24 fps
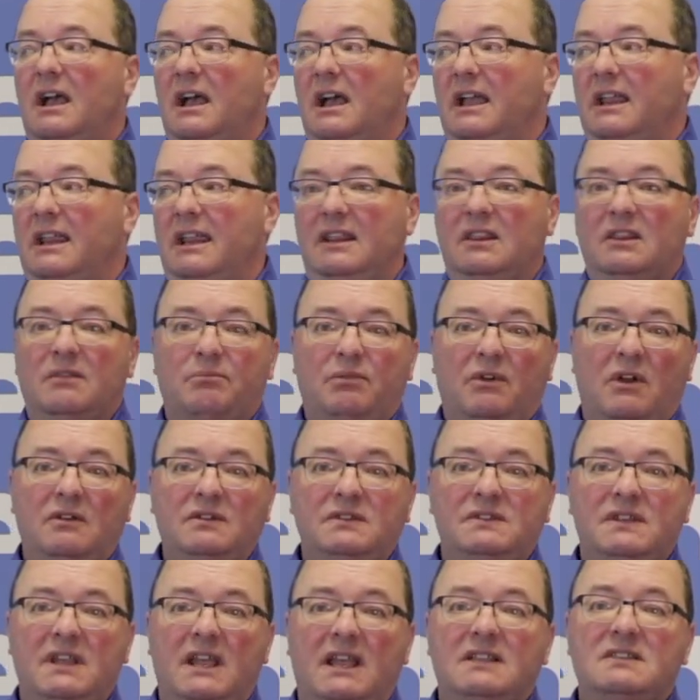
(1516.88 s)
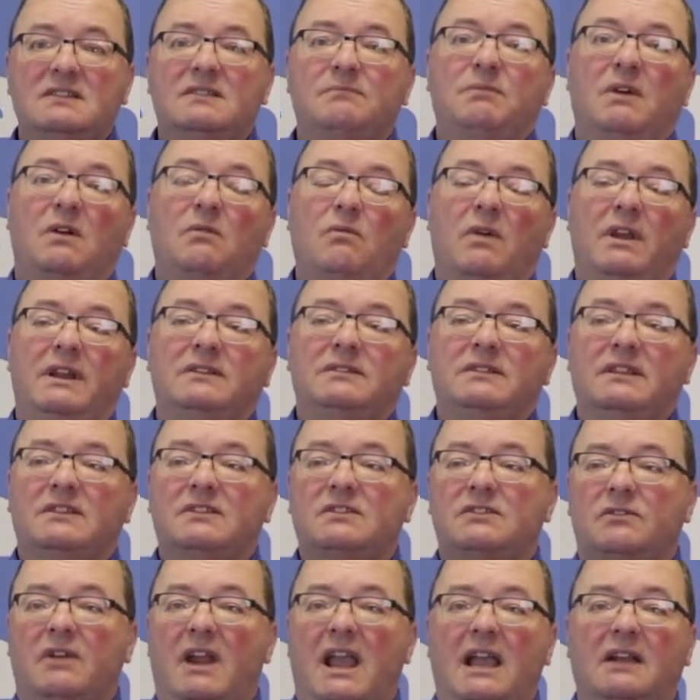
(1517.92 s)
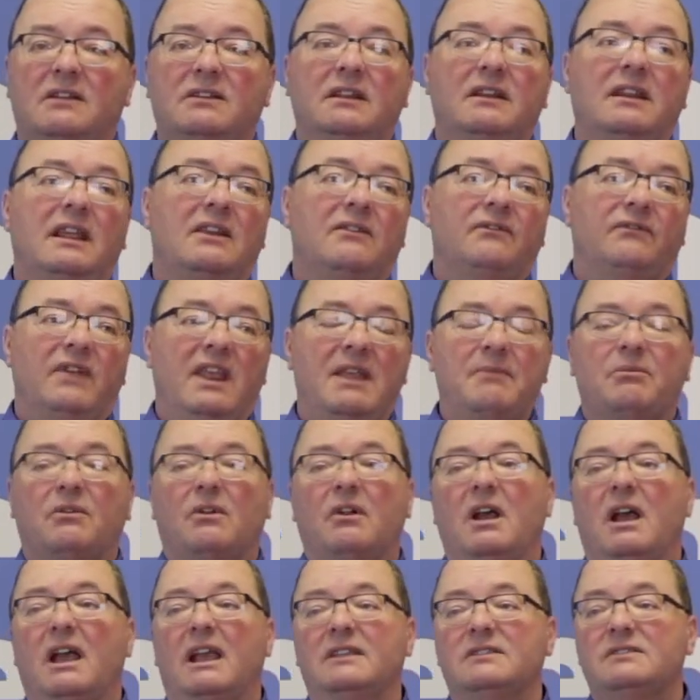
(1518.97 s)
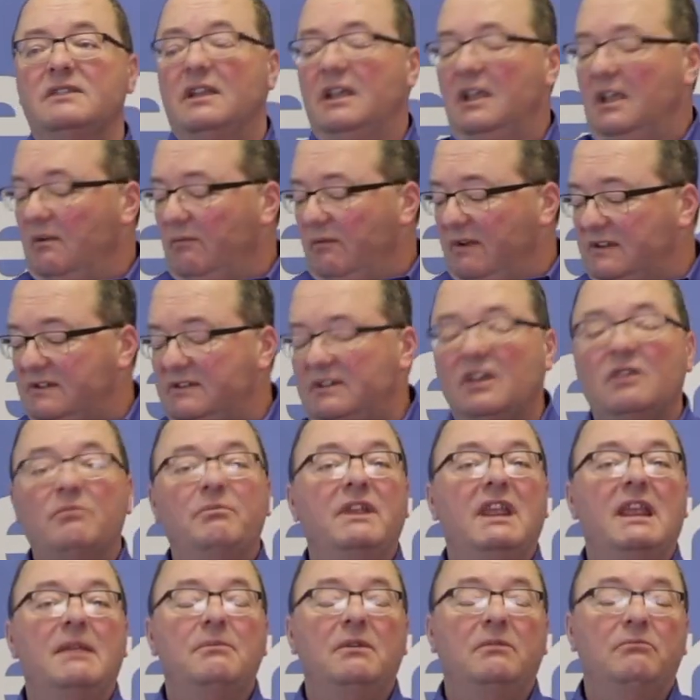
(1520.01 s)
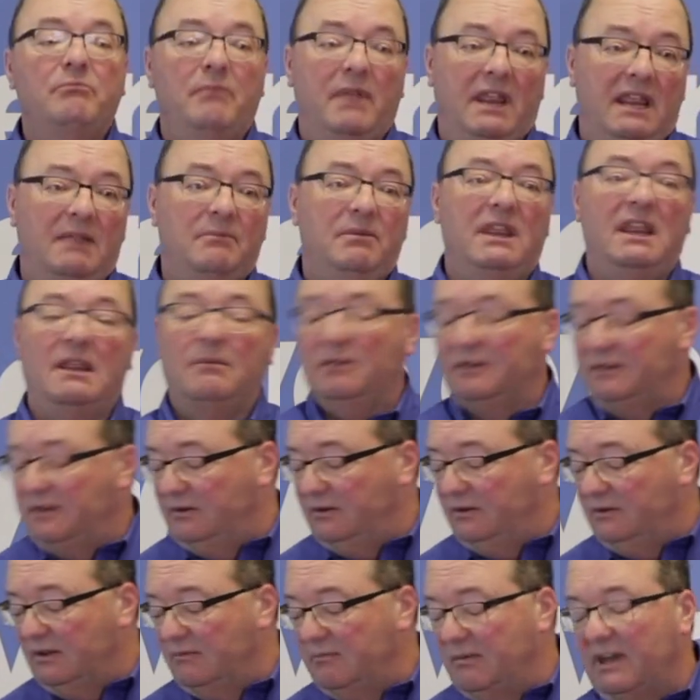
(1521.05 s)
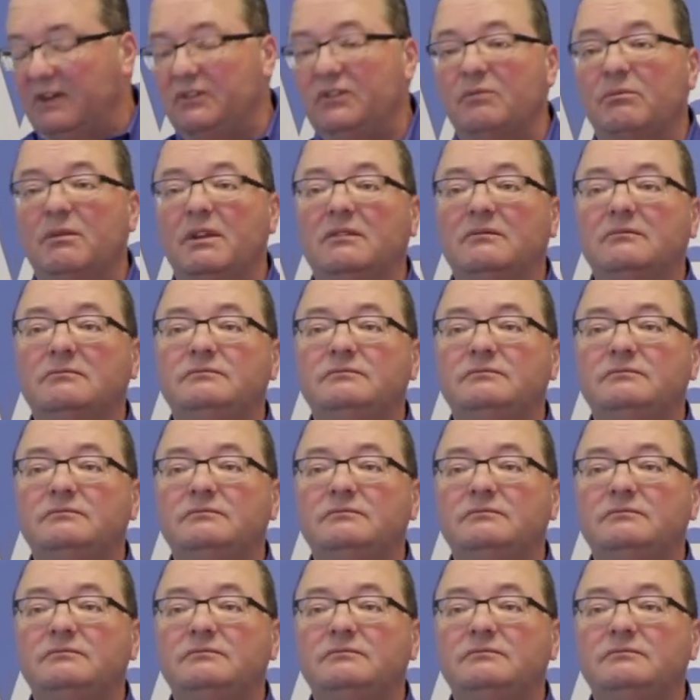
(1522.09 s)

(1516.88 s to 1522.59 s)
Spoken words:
in the process, but when it's extracted and vaporized, we still may be able to do the measurement.